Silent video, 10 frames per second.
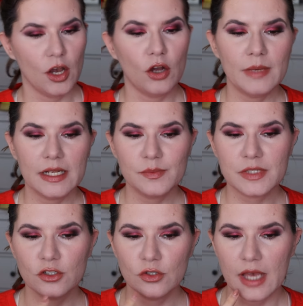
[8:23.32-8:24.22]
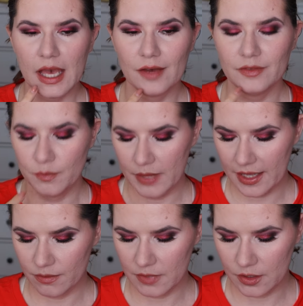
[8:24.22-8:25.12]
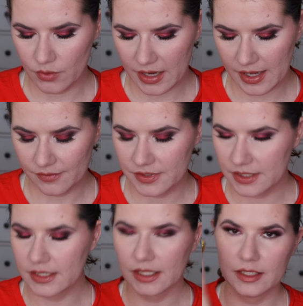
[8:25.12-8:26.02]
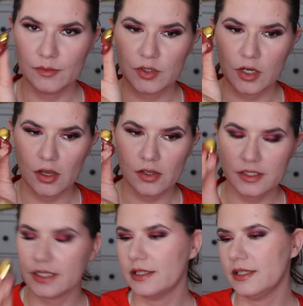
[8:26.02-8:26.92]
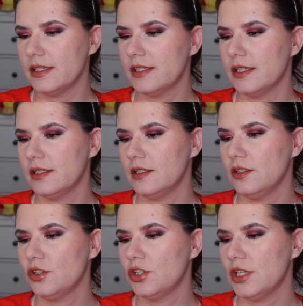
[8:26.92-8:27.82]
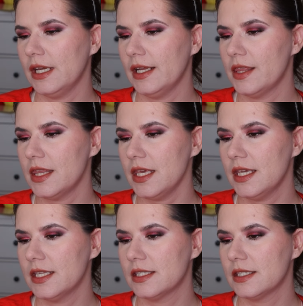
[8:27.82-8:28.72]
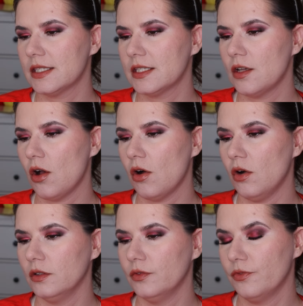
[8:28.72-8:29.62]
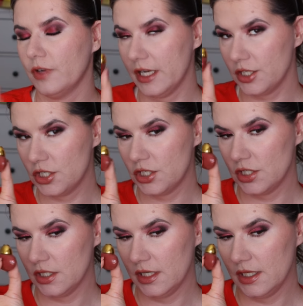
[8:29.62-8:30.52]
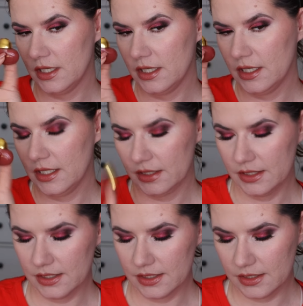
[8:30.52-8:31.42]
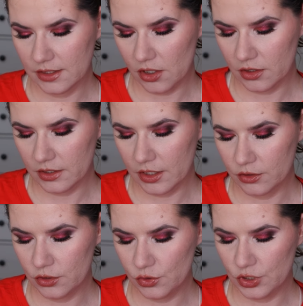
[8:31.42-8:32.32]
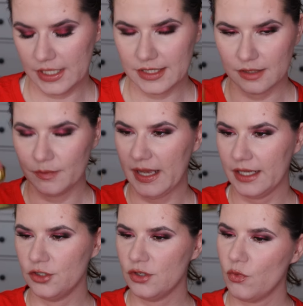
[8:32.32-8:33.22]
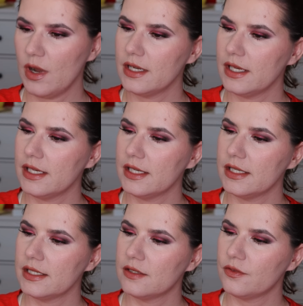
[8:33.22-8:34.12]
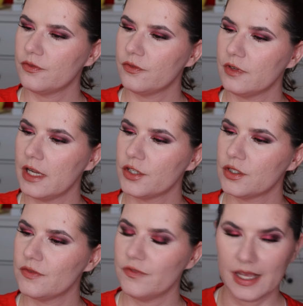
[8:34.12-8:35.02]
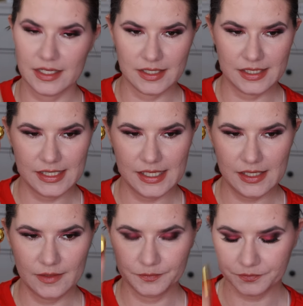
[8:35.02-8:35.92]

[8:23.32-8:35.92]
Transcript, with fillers: On my lips I do have the Pat McGrath's lip gloss, and this is the new shade. I think it's called Flesh. This darker, there are two shades in the packaging. One is Flesh Fantasy,